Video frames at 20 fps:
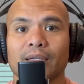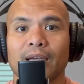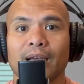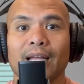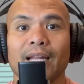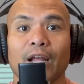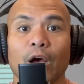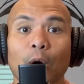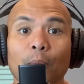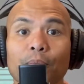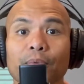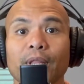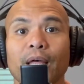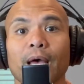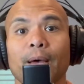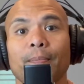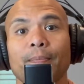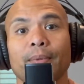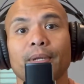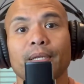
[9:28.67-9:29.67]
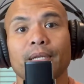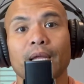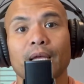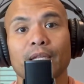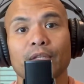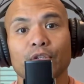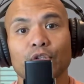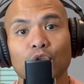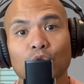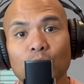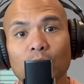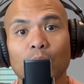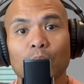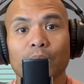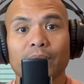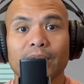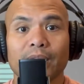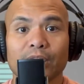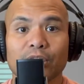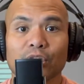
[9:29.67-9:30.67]
and help them and, and do
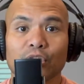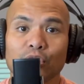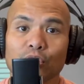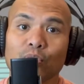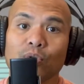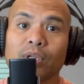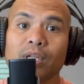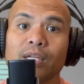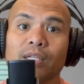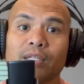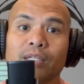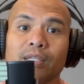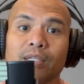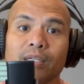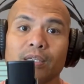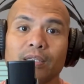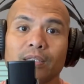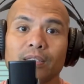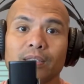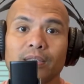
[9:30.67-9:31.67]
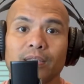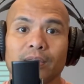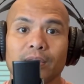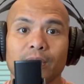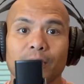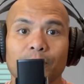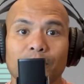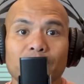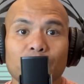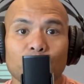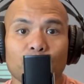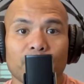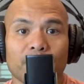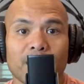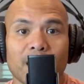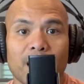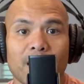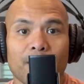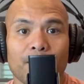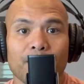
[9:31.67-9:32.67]
what we need to do to, to, to be
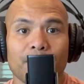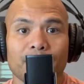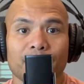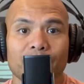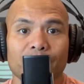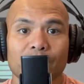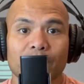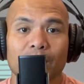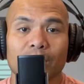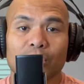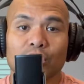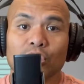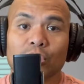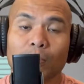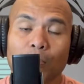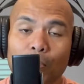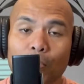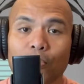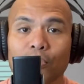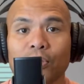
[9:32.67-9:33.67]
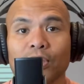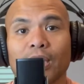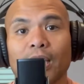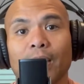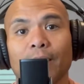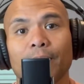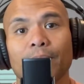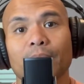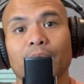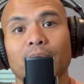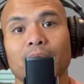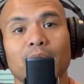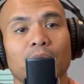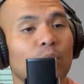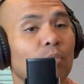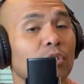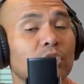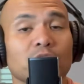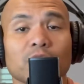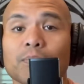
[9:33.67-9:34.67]
with them and, and support them,
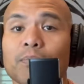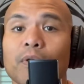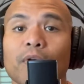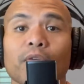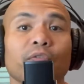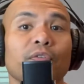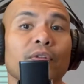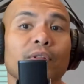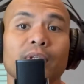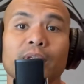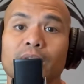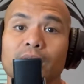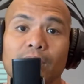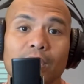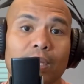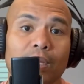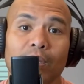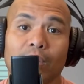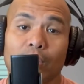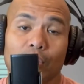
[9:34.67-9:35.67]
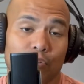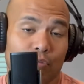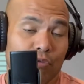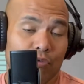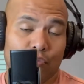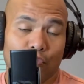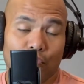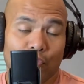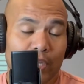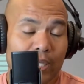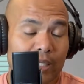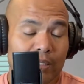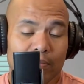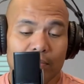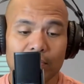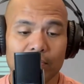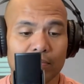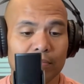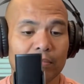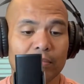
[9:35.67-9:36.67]
which is perfectly a, a
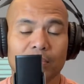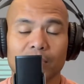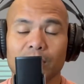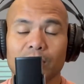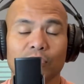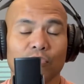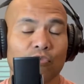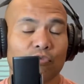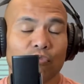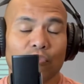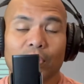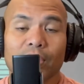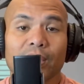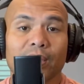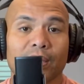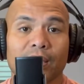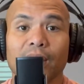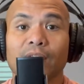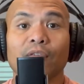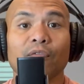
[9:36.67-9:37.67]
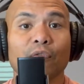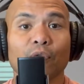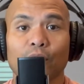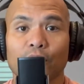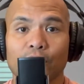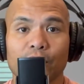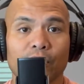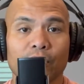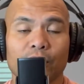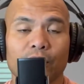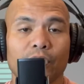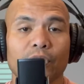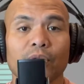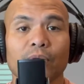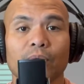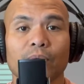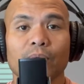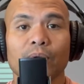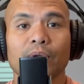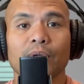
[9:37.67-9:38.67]
great, great thing for you to
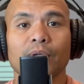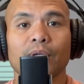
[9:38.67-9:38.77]
do.